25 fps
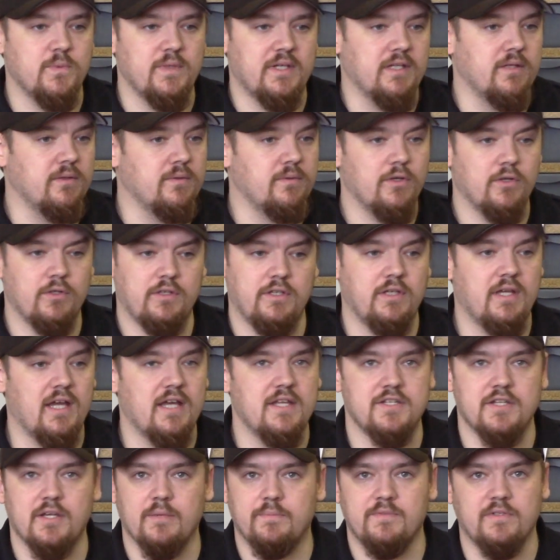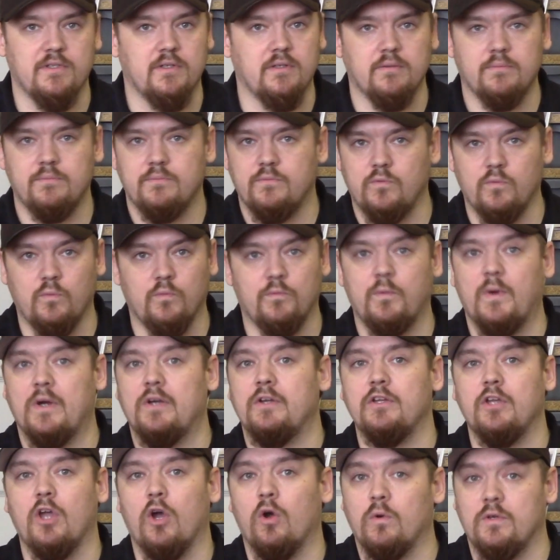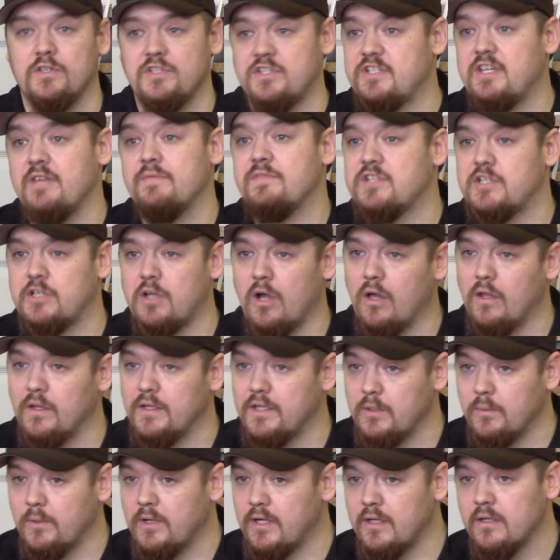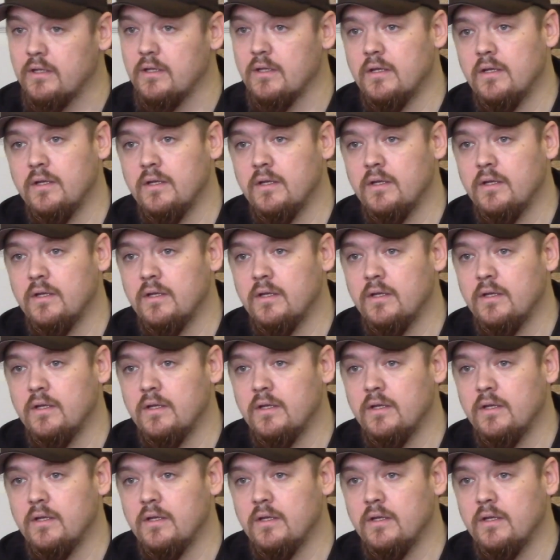We can hook you guys up to where to go, or just give us a call anyway.